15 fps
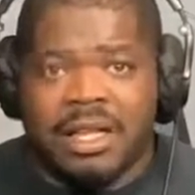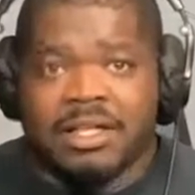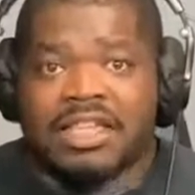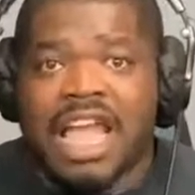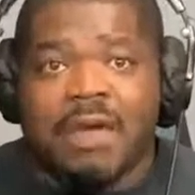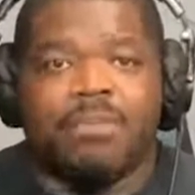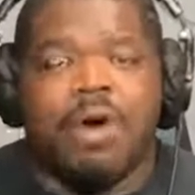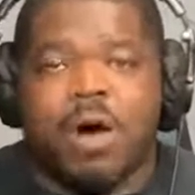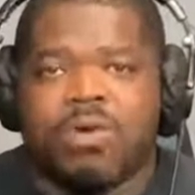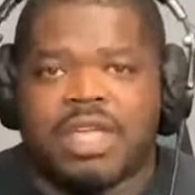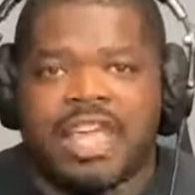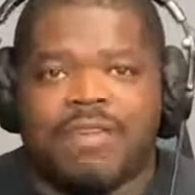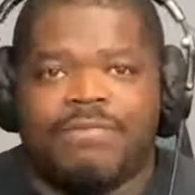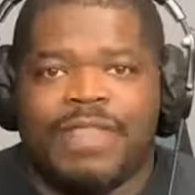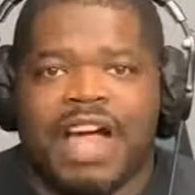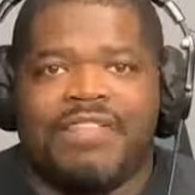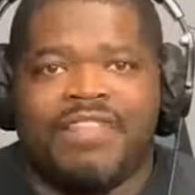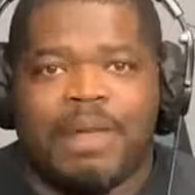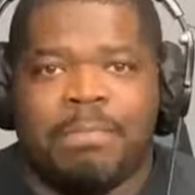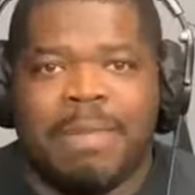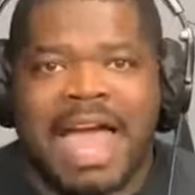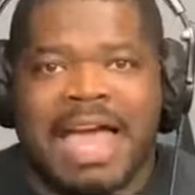They won't give
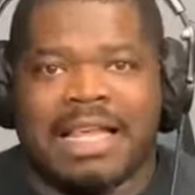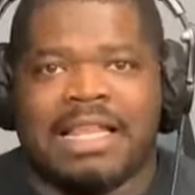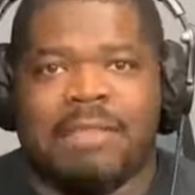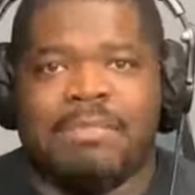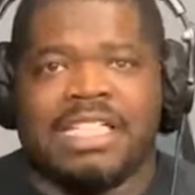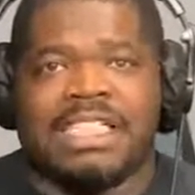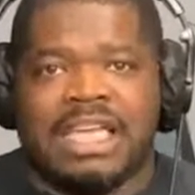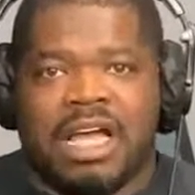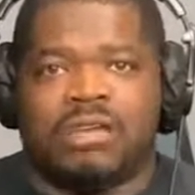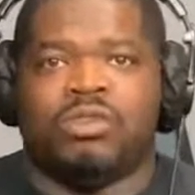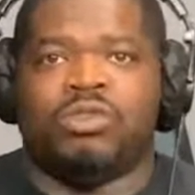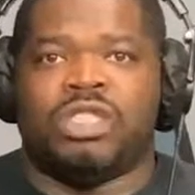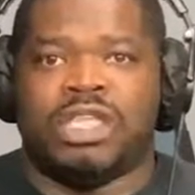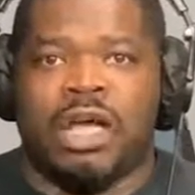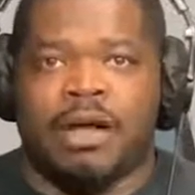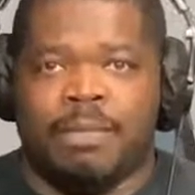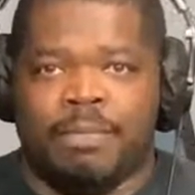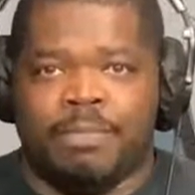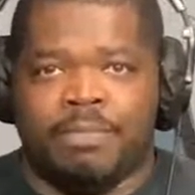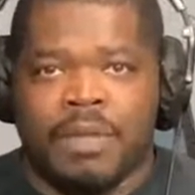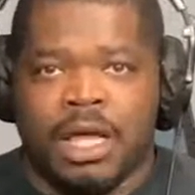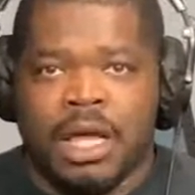nothing back. Let me tell you
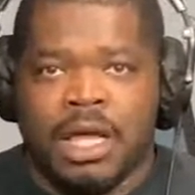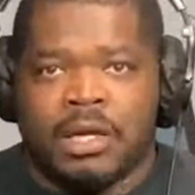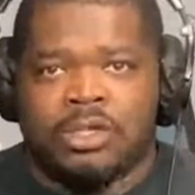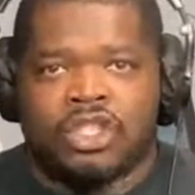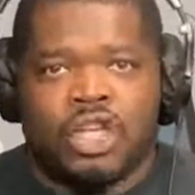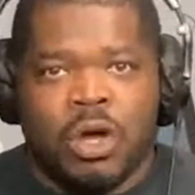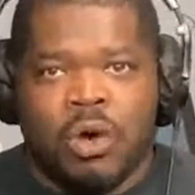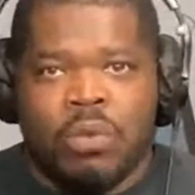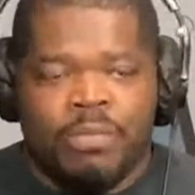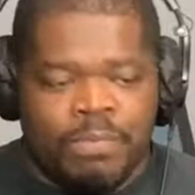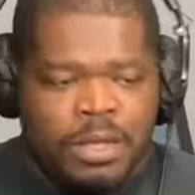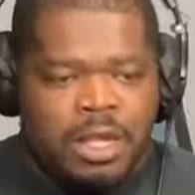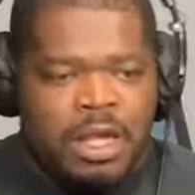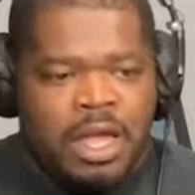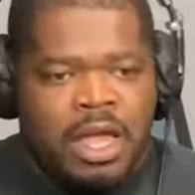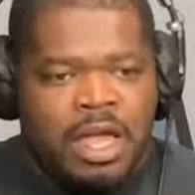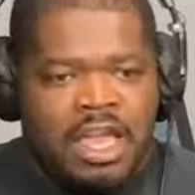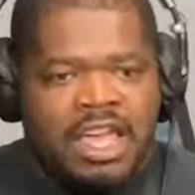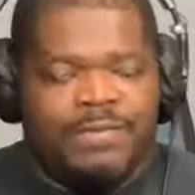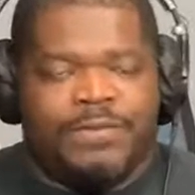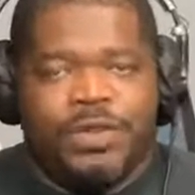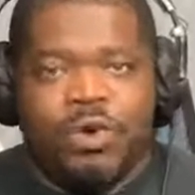something. So
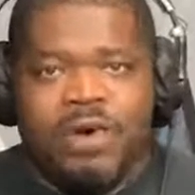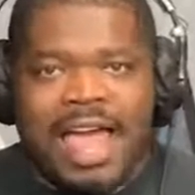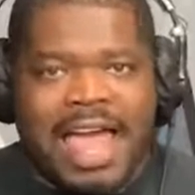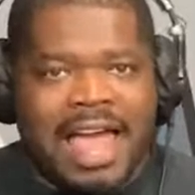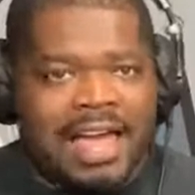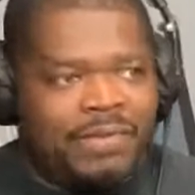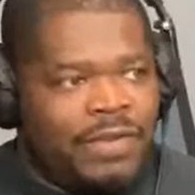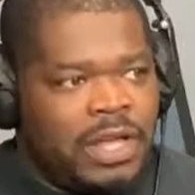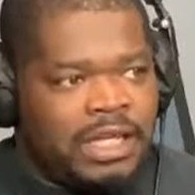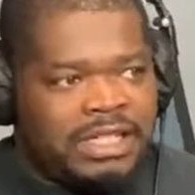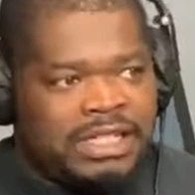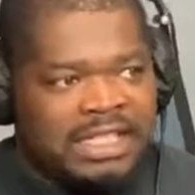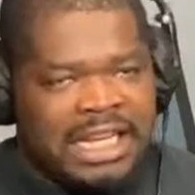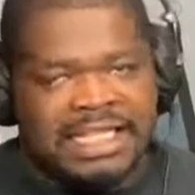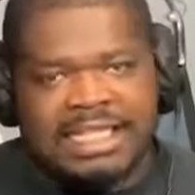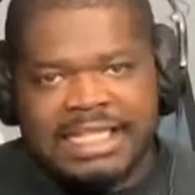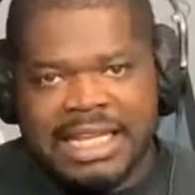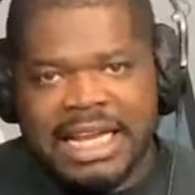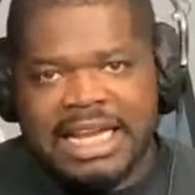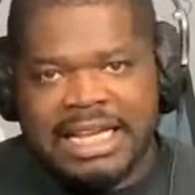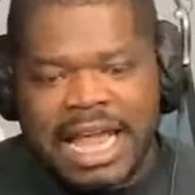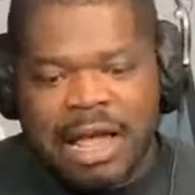if you have
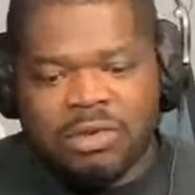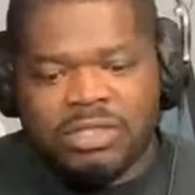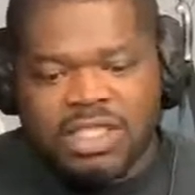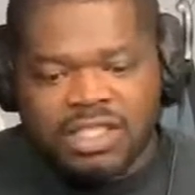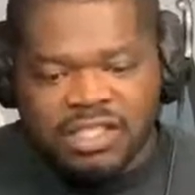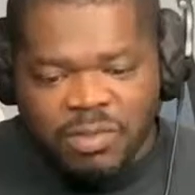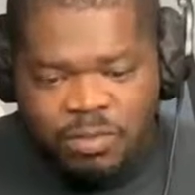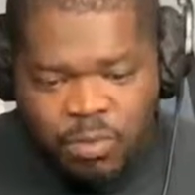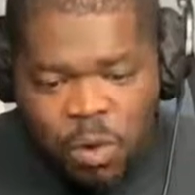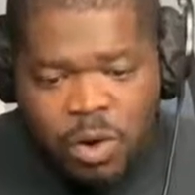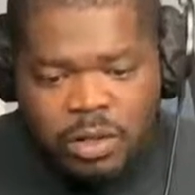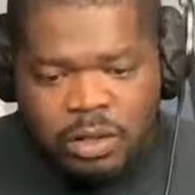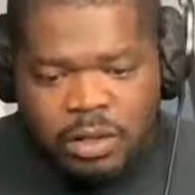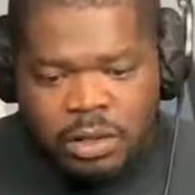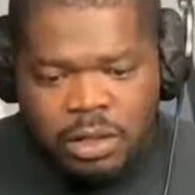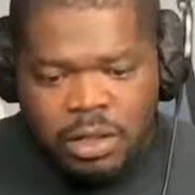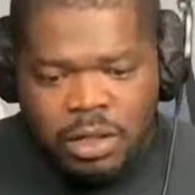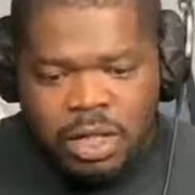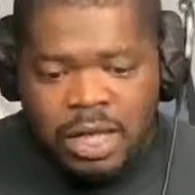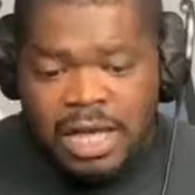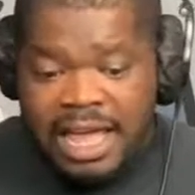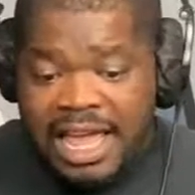16 ounces of water
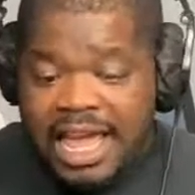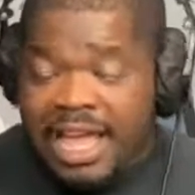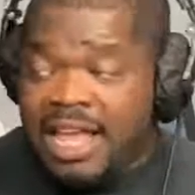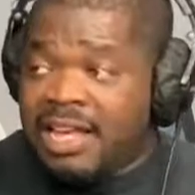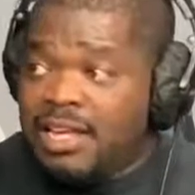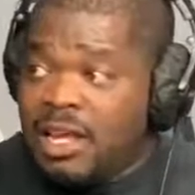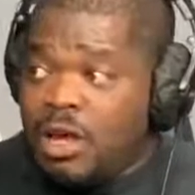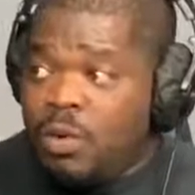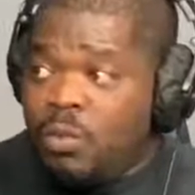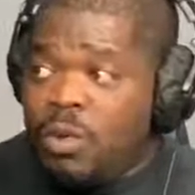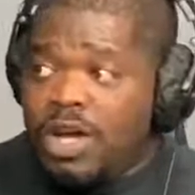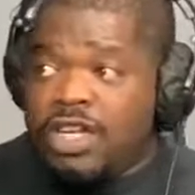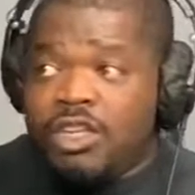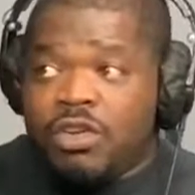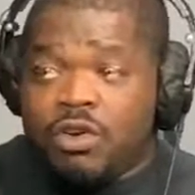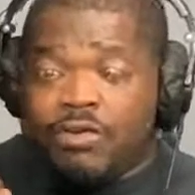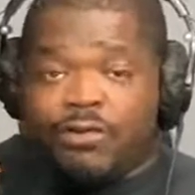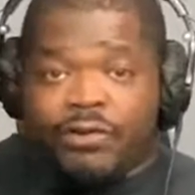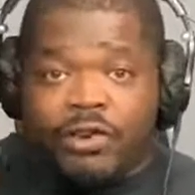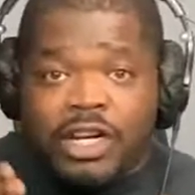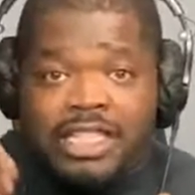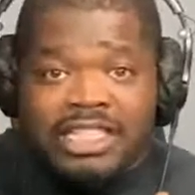and one of your
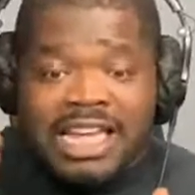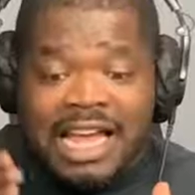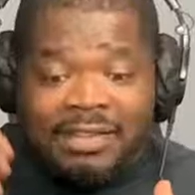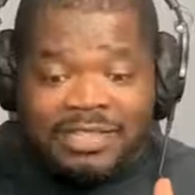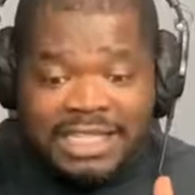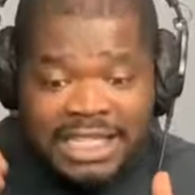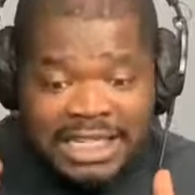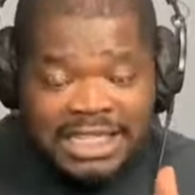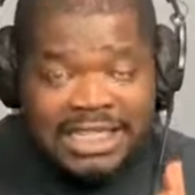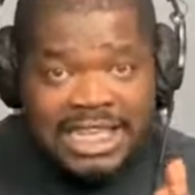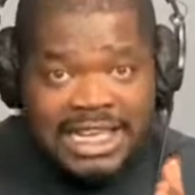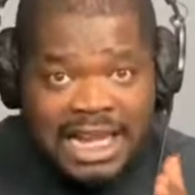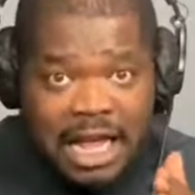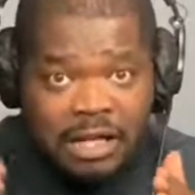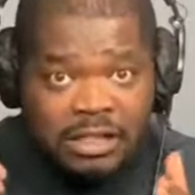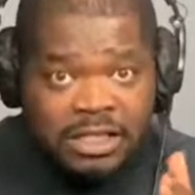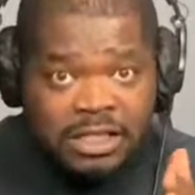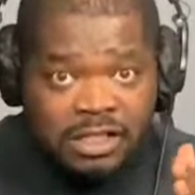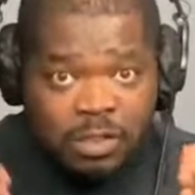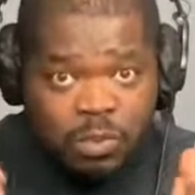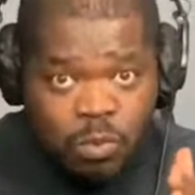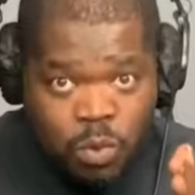friends have 16
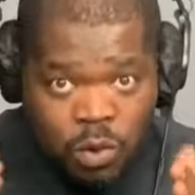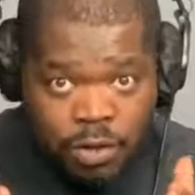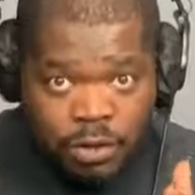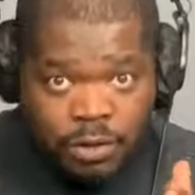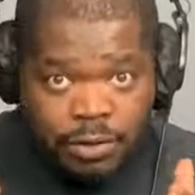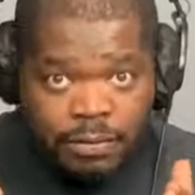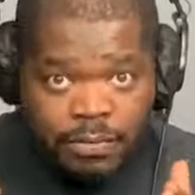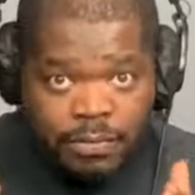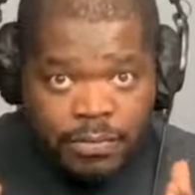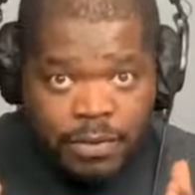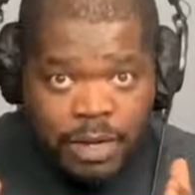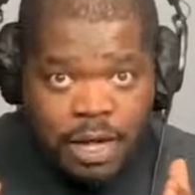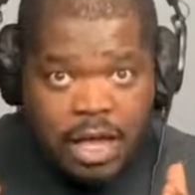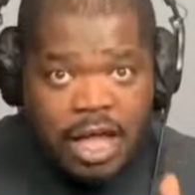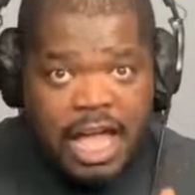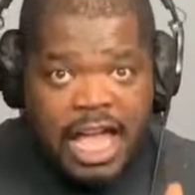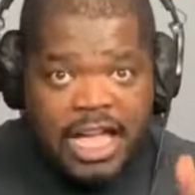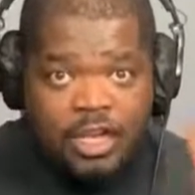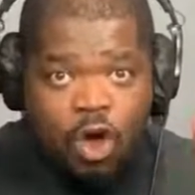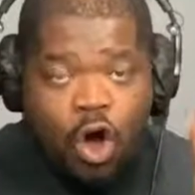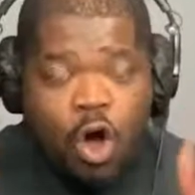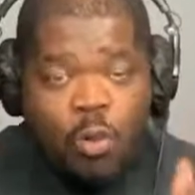ounces of water
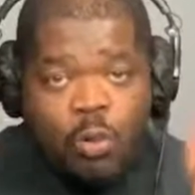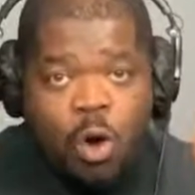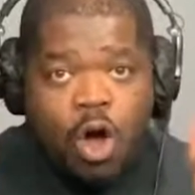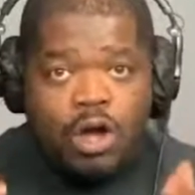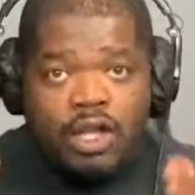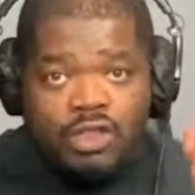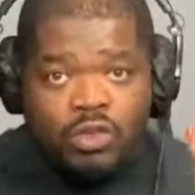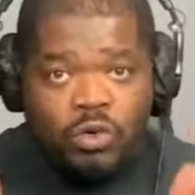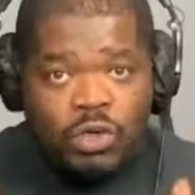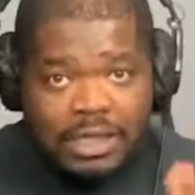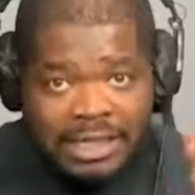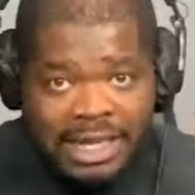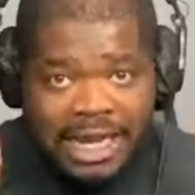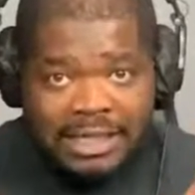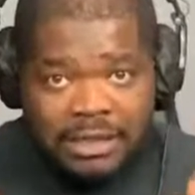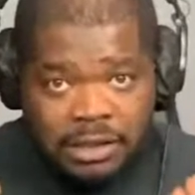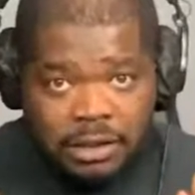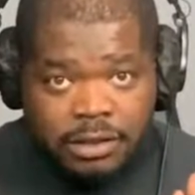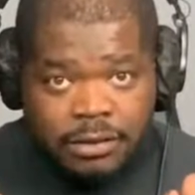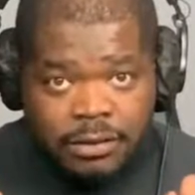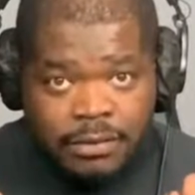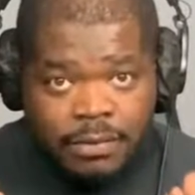and y'all walking through the desert,
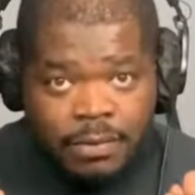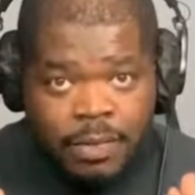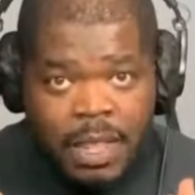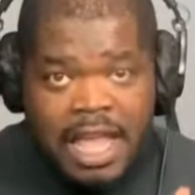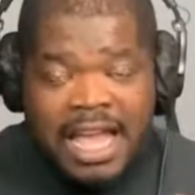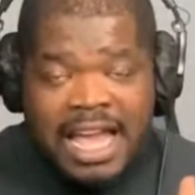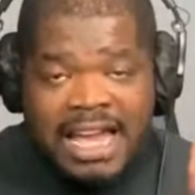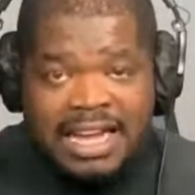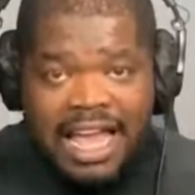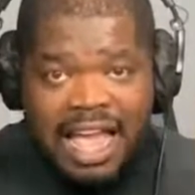and